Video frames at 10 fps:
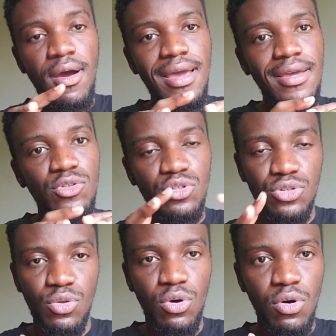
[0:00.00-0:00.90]

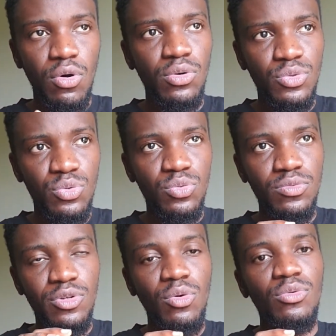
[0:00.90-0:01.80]
install or to
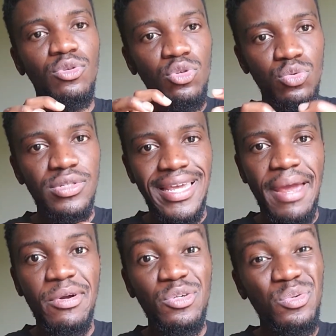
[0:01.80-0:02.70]
use the
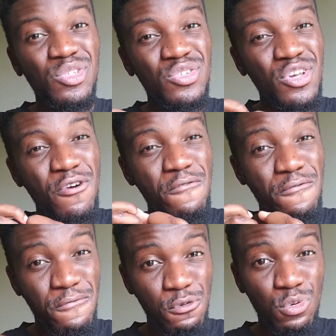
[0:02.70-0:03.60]
camera to its
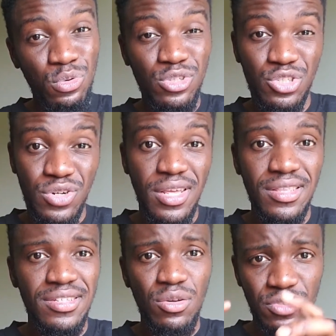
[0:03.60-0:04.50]
full strength
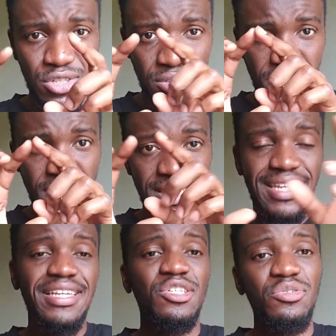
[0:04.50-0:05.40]
instead of just
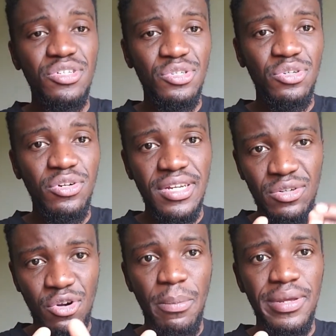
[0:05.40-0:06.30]
taking a screenshot
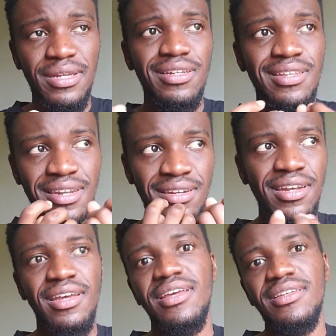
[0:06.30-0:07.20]
and cropping it and then
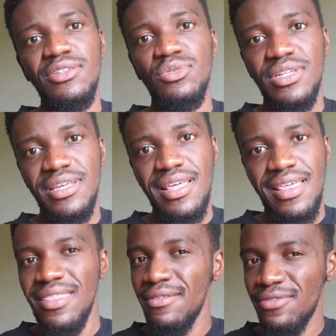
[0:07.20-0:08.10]
using
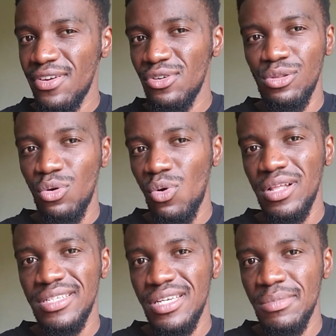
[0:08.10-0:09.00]
the very low
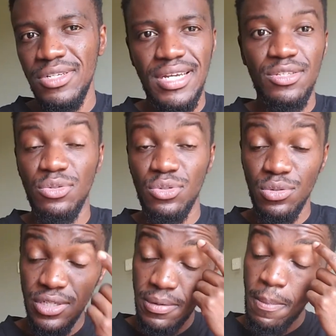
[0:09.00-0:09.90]
quality image as your story.